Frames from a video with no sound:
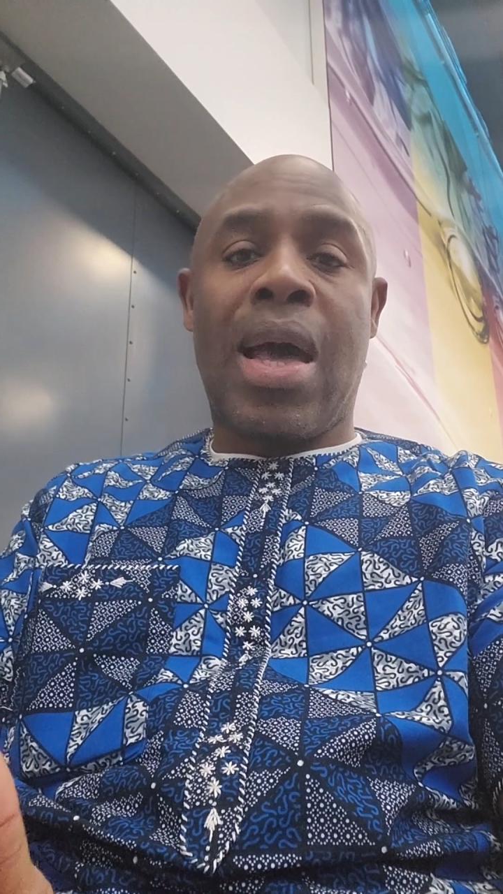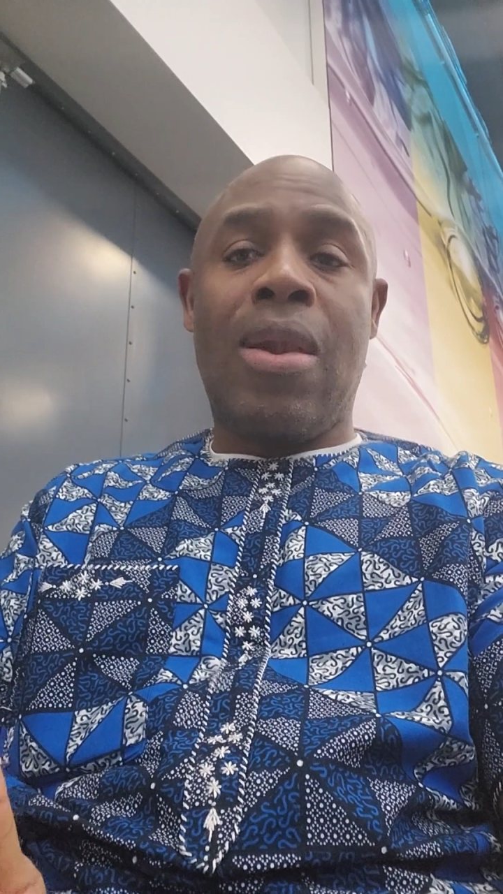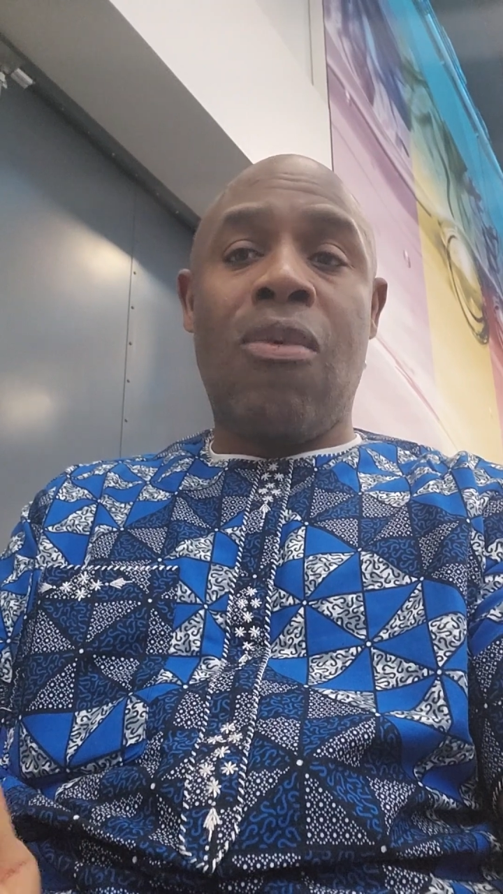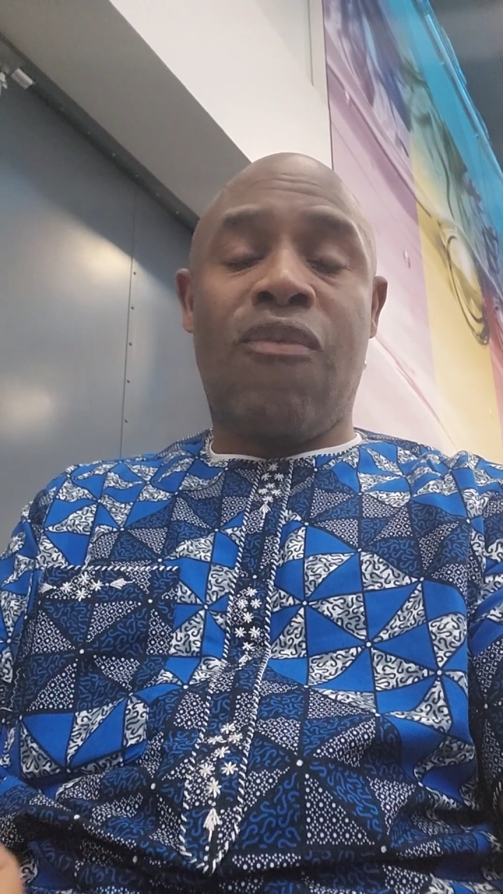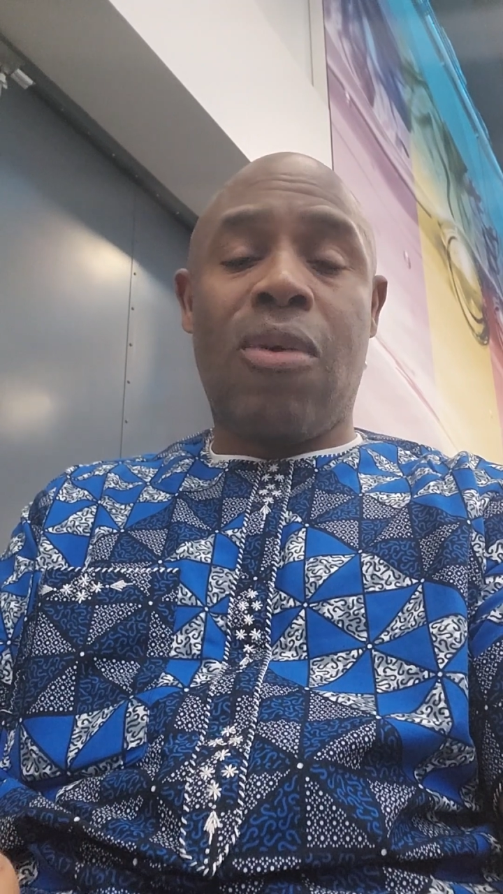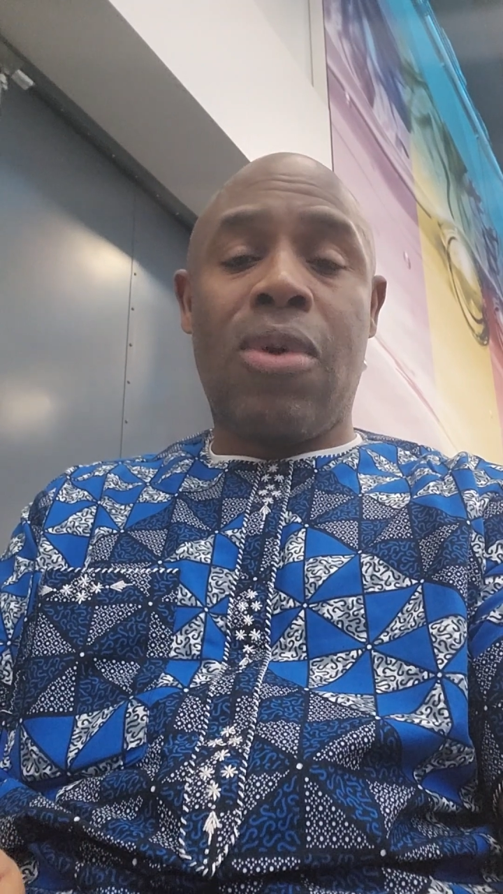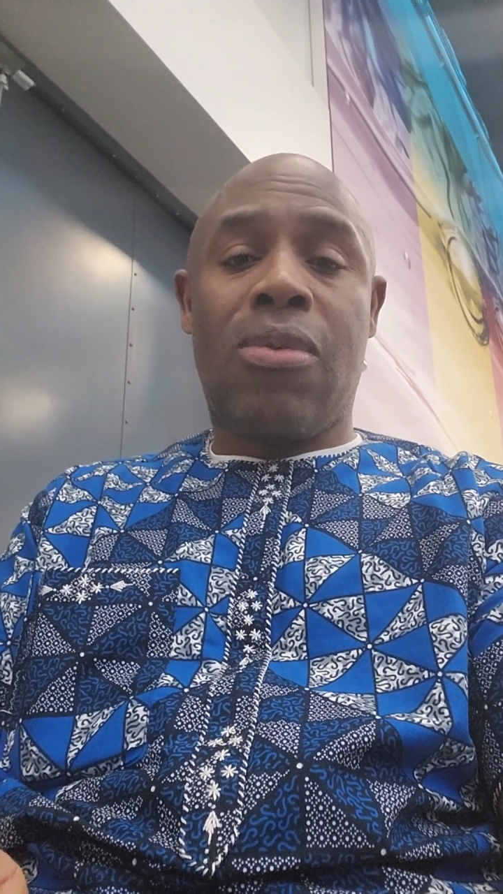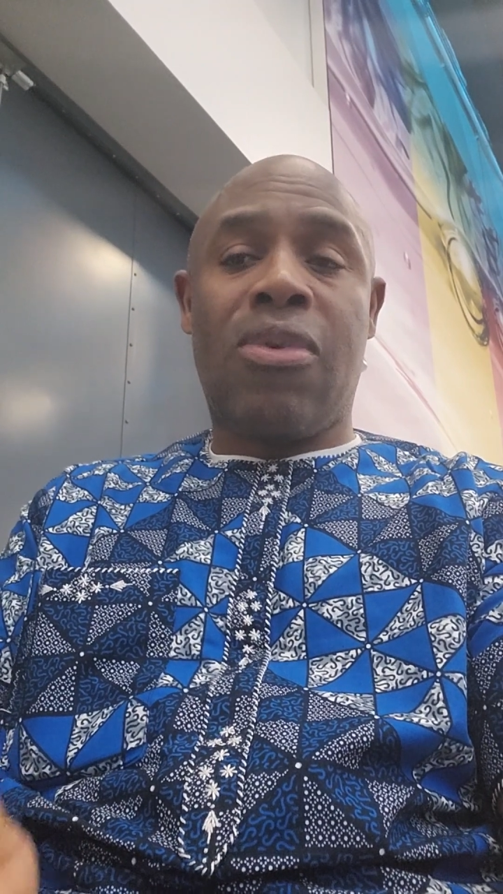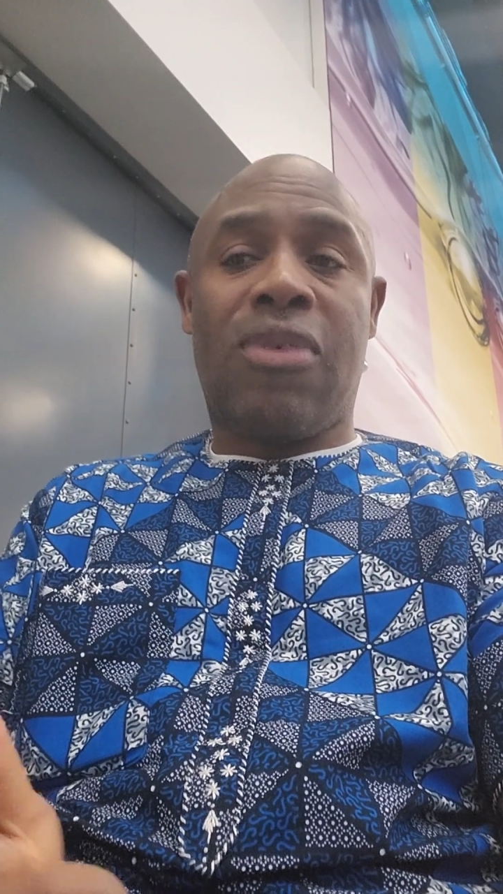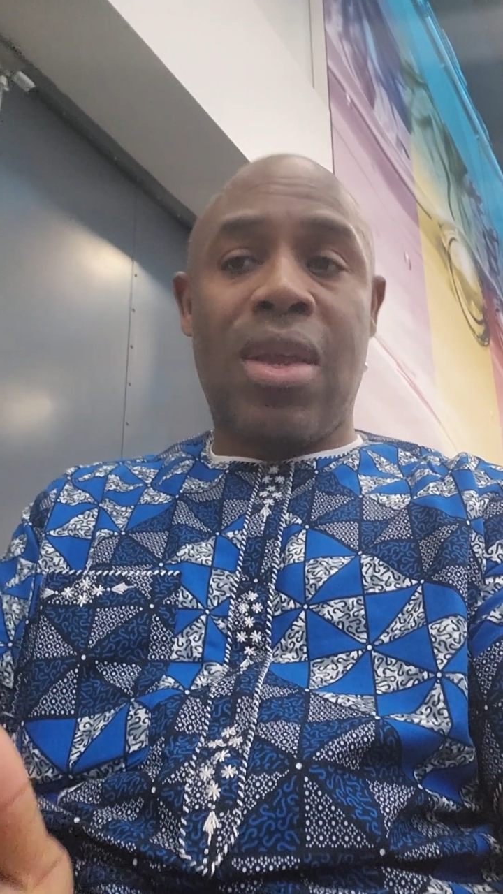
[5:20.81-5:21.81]
I look
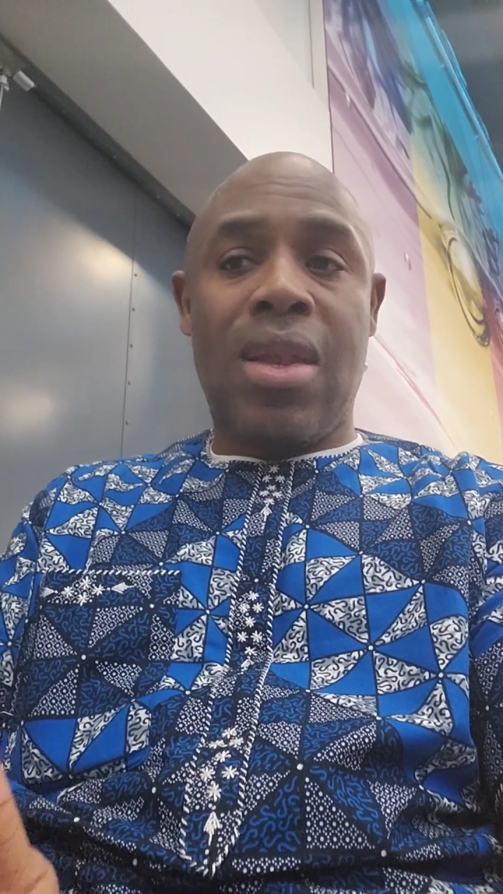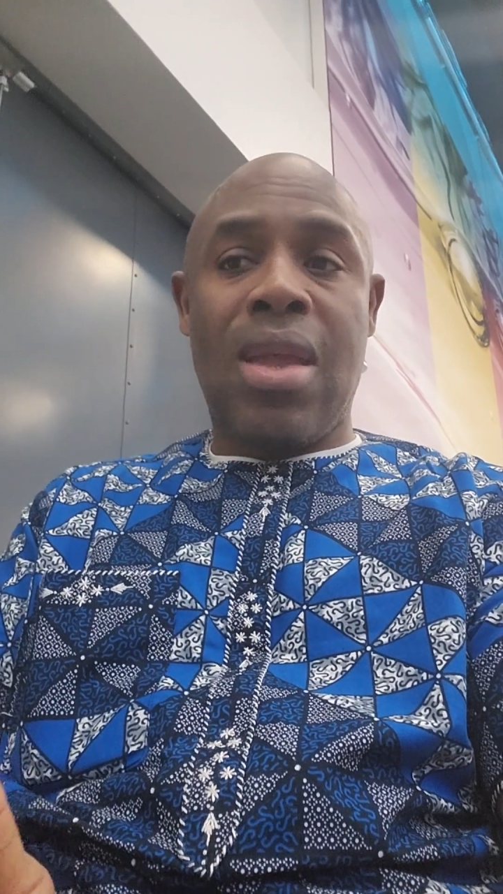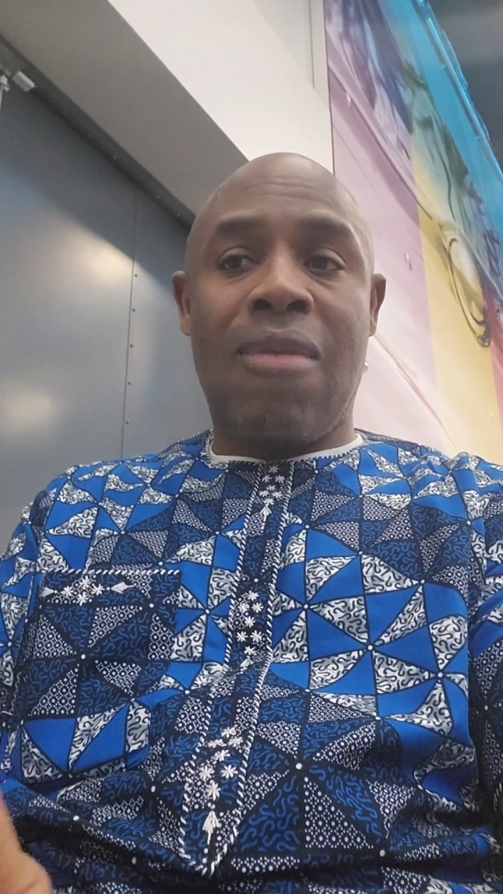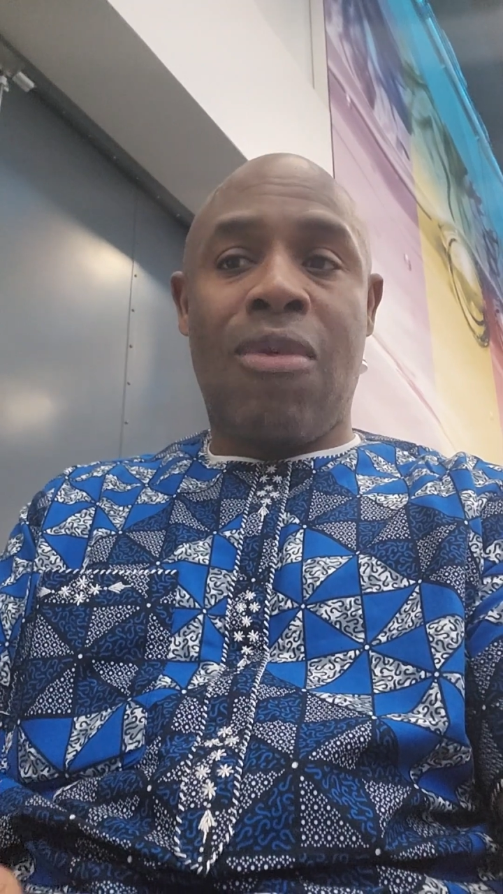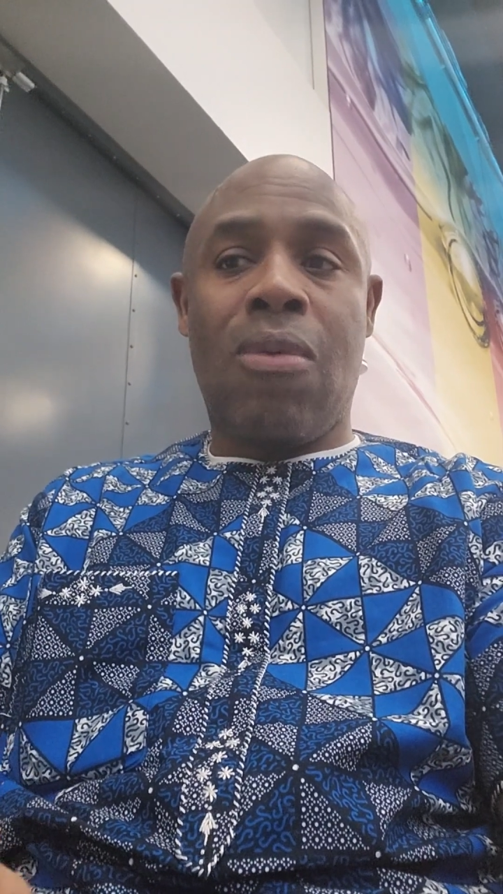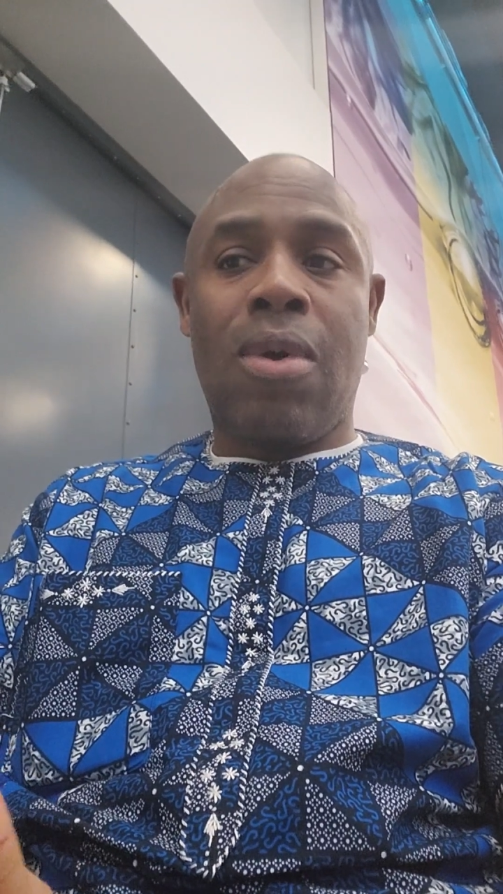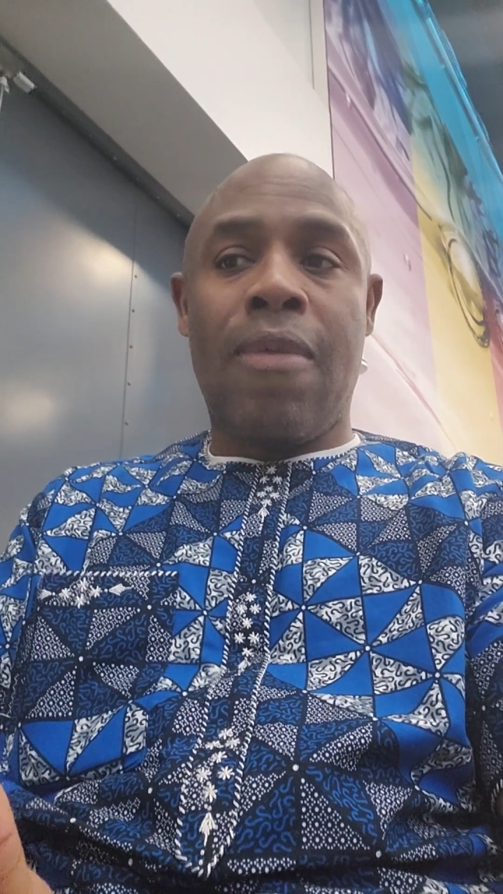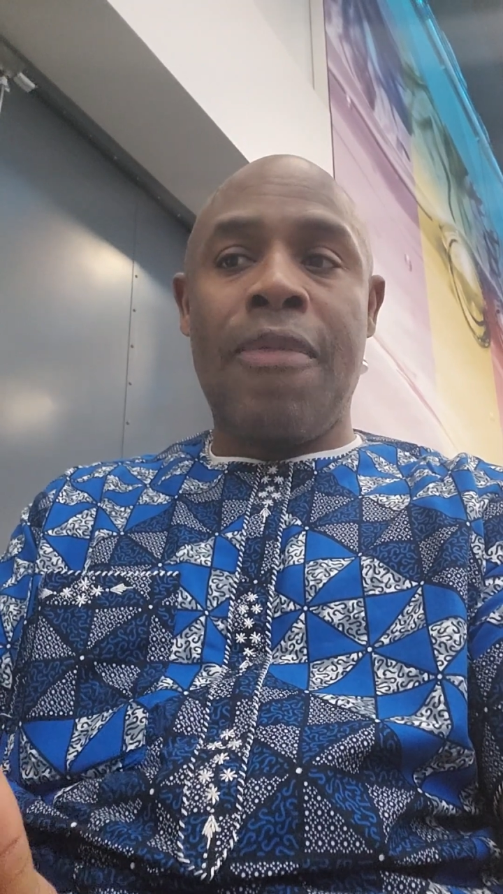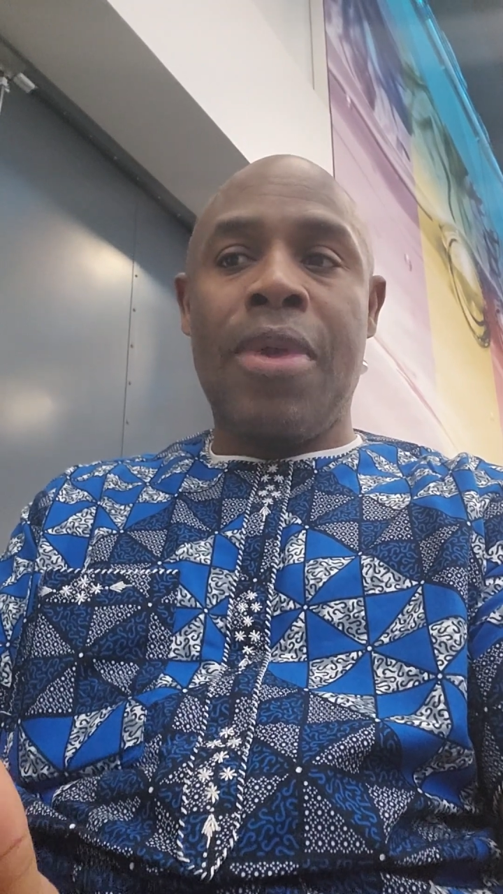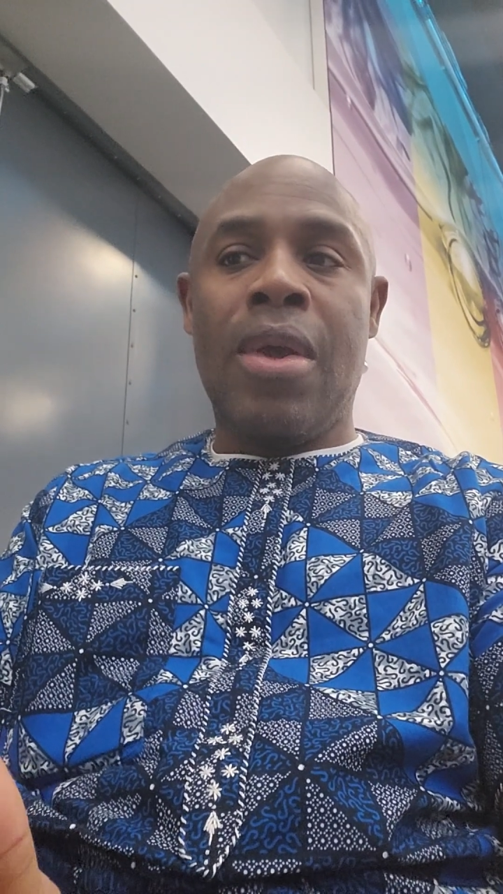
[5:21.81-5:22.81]
forward to seeing
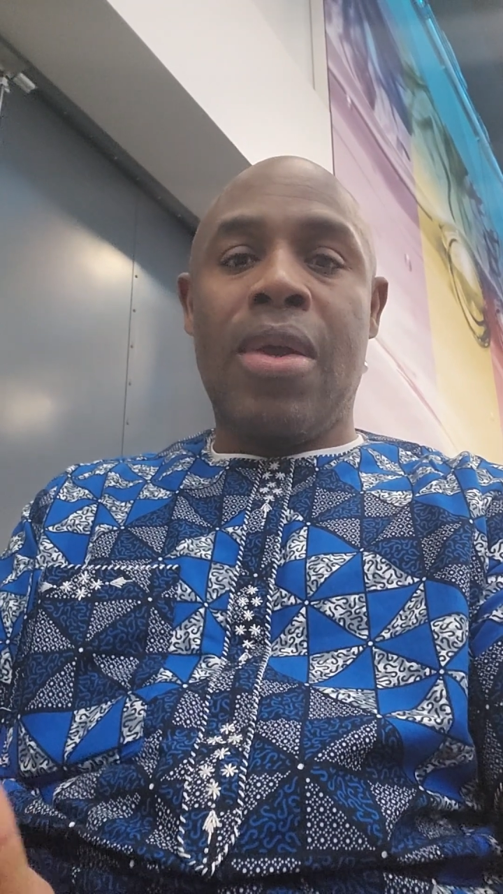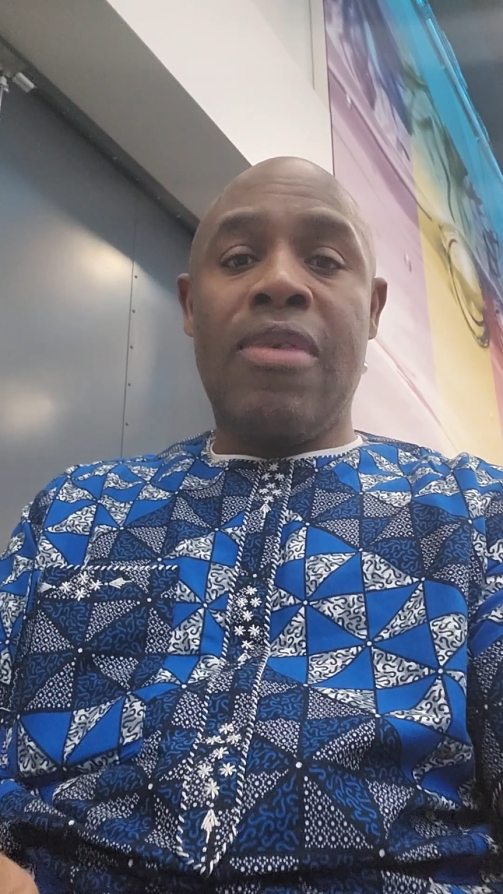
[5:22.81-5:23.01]
everyone